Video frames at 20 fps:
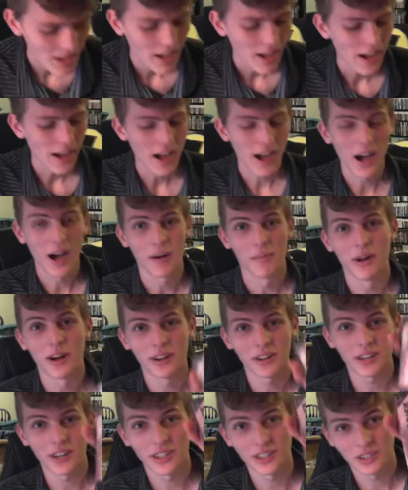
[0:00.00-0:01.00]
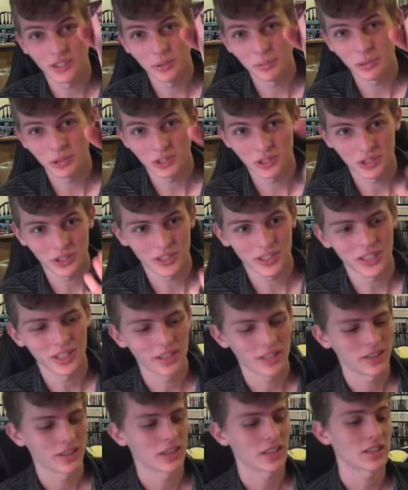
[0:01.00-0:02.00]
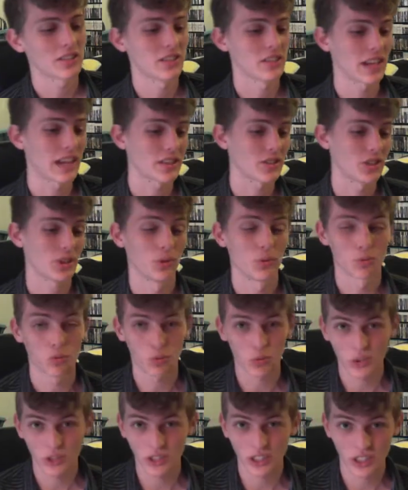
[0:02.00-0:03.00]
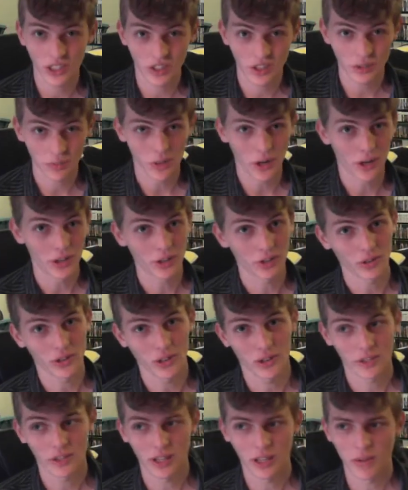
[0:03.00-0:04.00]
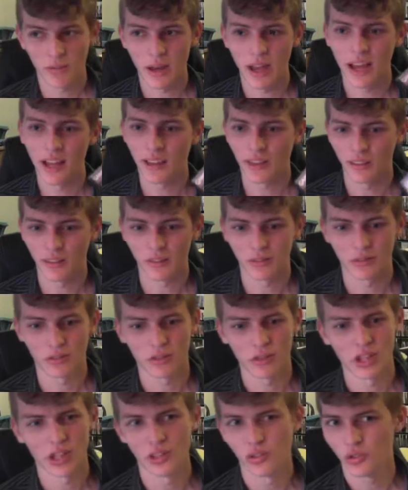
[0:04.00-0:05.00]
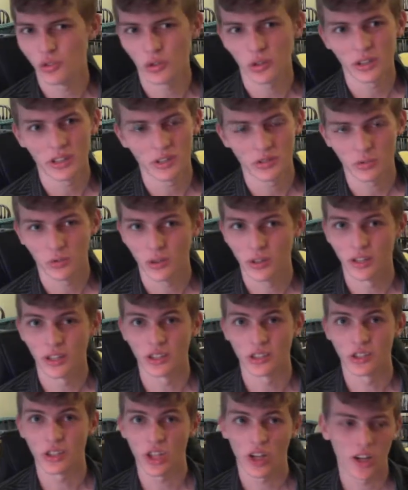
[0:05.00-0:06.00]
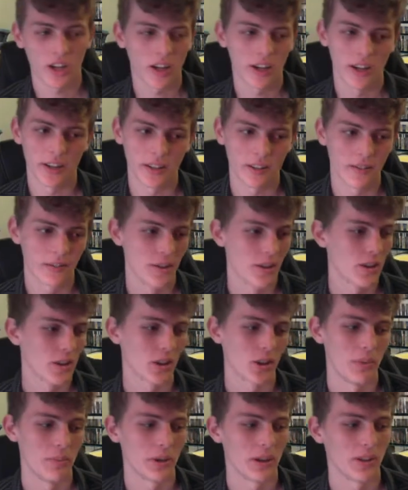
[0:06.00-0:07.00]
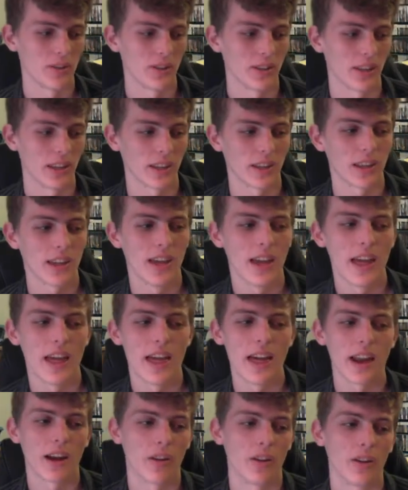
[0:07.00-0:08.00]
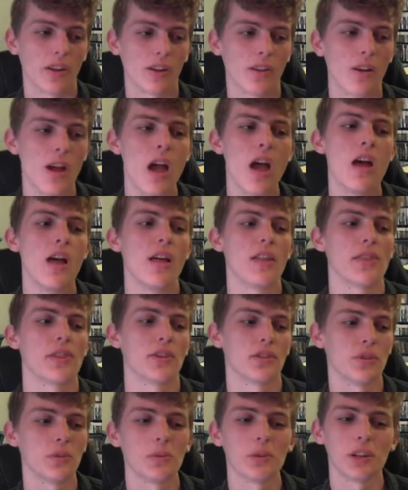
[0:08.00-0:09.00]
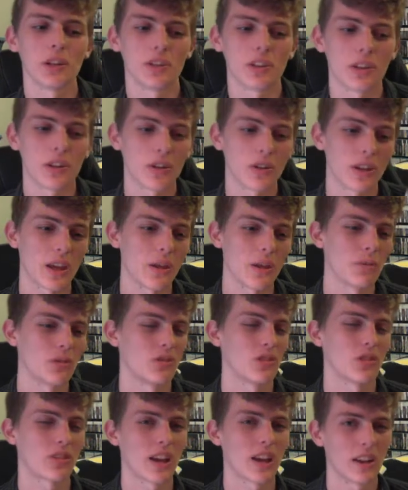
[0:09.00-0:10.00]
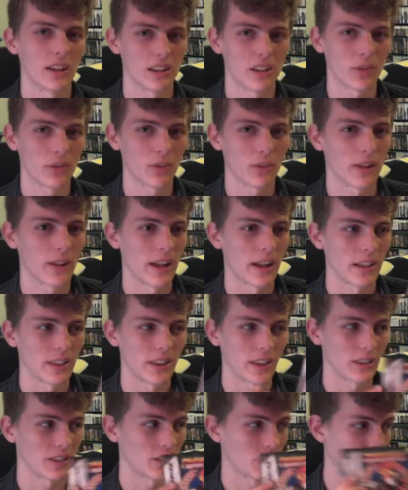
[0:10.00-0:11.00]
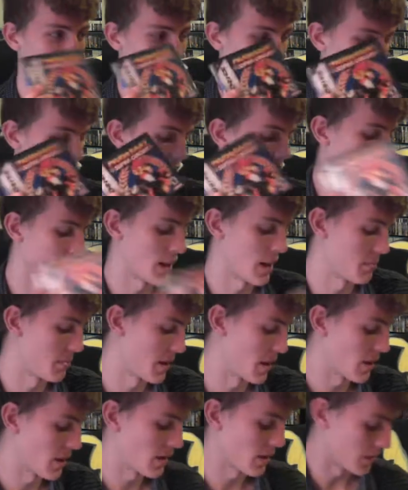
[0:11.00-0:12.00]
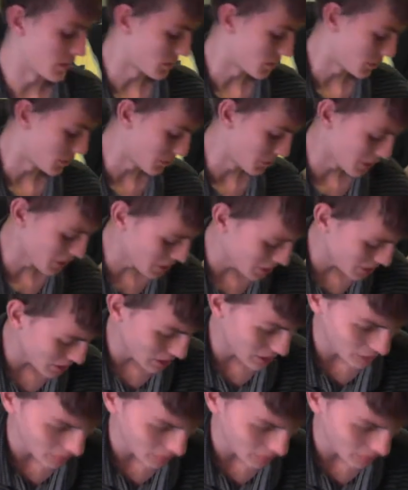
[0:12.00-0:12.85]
Mario Kart Super Circuit. This is actually a really good Mario Kart game. I enjoy this one a ton compared to, like, I don't know. The Super Nintendo game is just kind of different, and I think this one's a lot better than the Super Nintendo